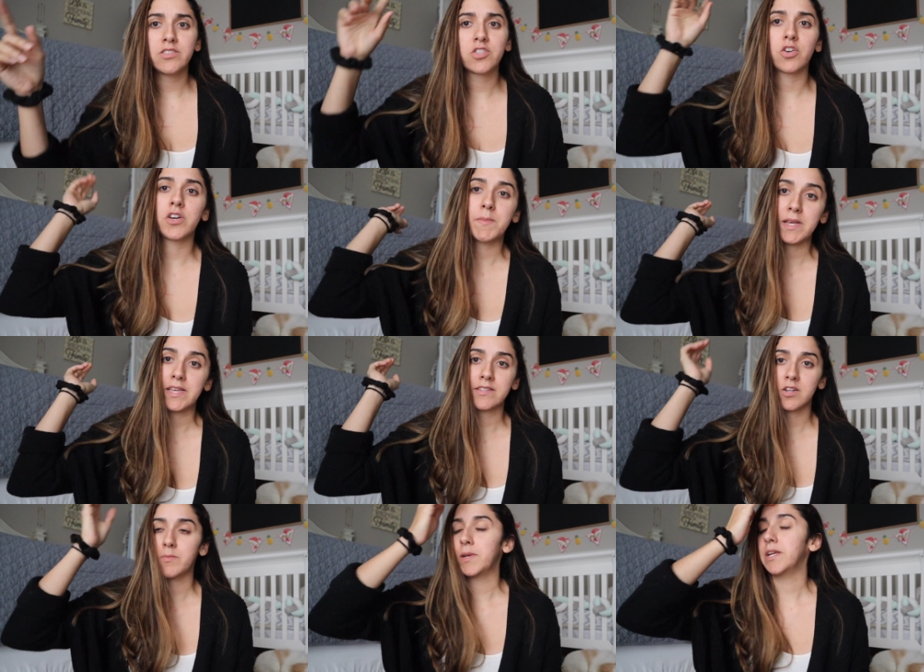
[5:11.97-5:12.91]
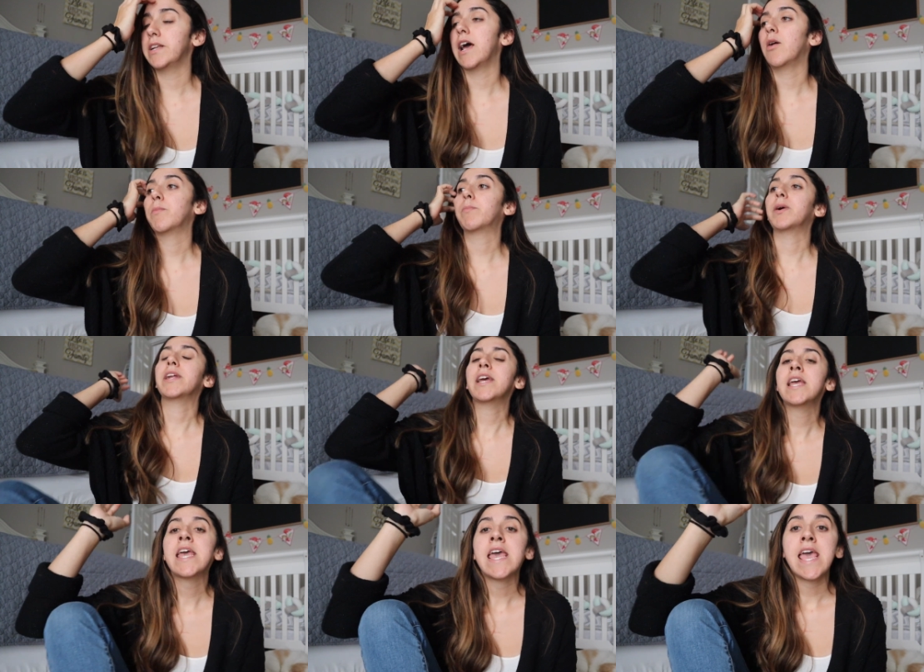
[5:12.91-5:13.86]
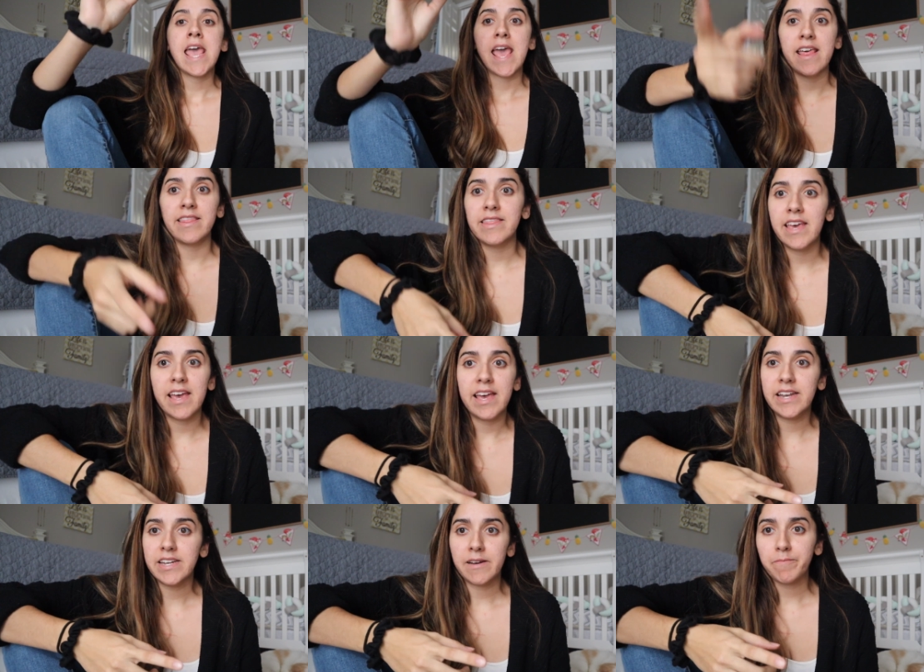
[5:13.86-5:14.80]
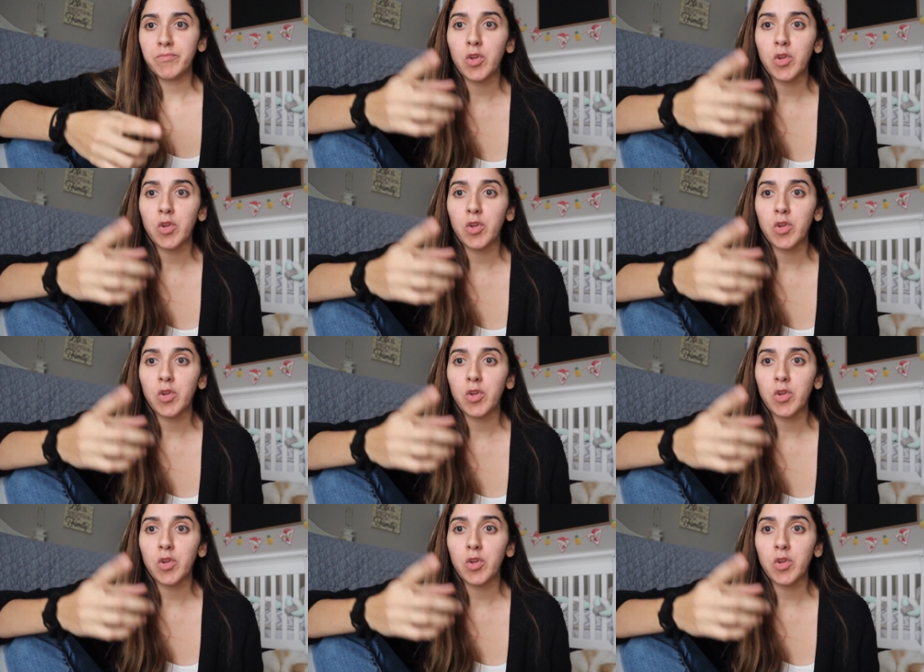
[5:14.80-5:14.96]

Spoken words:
Sorry, my kids are being loud, but and then